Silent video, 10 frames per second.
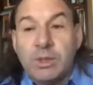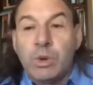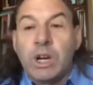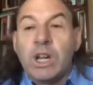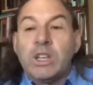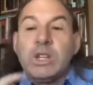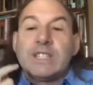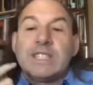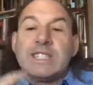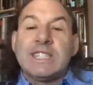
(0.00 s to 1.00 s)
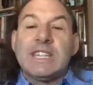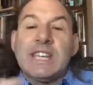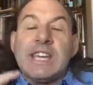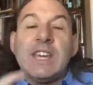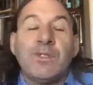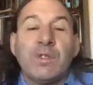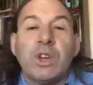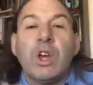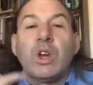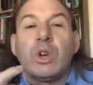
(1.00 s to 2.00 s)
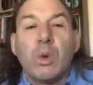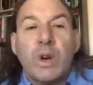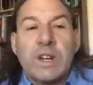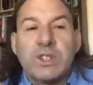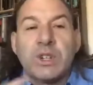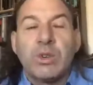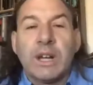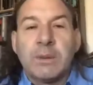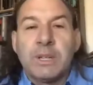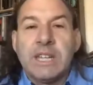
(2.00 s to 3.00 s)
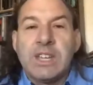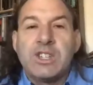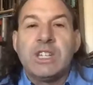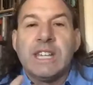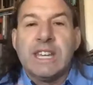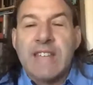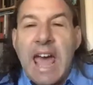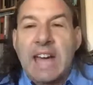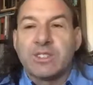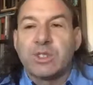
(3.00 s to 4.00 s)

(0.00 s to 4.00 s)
you were. You get to see if your question or recommendation is asked.